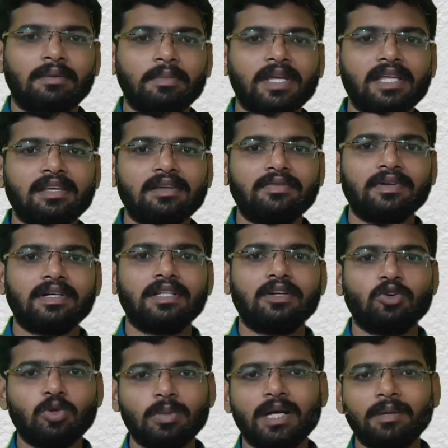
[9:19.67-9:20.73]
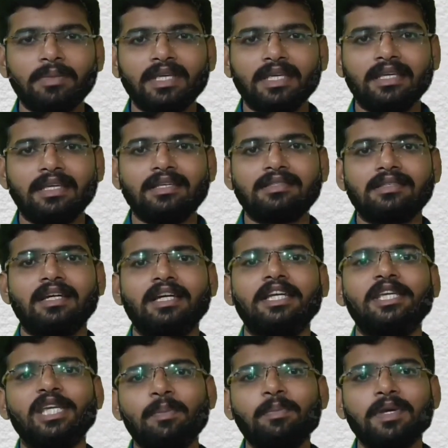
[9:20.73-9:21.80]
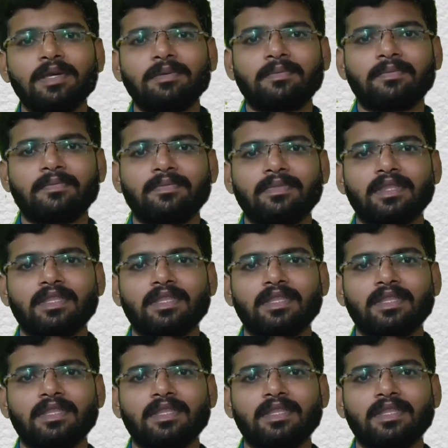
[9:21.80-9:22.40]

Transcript: The meaning for the umami is yummy.